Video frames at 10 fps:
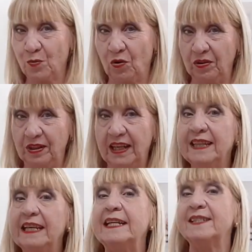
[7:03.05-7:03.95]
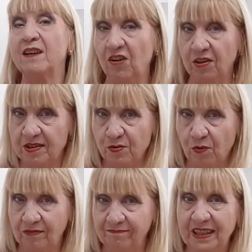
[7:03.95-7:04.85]
one is the hardest
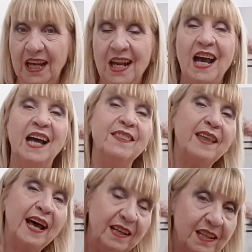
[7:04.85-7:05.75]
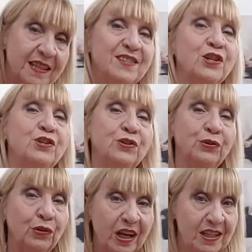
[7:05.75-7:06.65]
one, and that is to
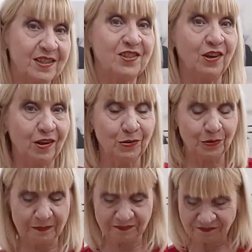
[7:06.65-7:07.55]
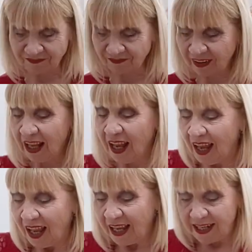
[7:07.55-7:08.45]
do a circle.
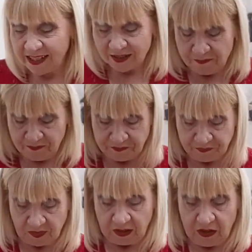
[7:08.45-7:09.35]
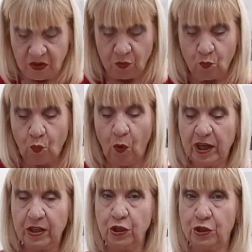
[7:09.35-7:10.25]
And what we're
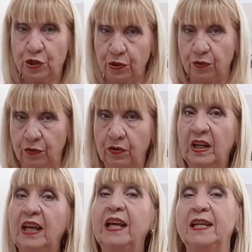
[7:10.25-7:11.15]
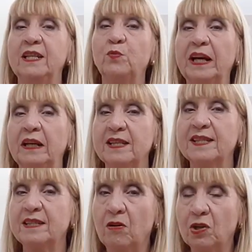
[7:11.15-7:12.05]
going to do is we're going to
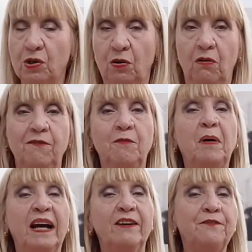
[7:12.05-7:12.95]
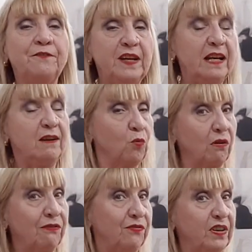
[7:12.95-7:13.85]
start off by feeling what
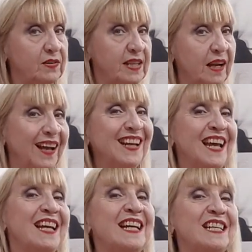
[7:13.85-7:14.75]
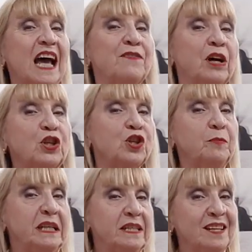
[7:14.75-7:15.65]
it feels like to have our
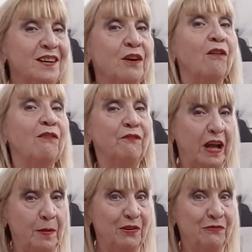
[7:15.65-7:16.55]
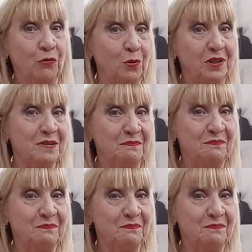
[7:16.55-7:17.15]
shimmies coming forward.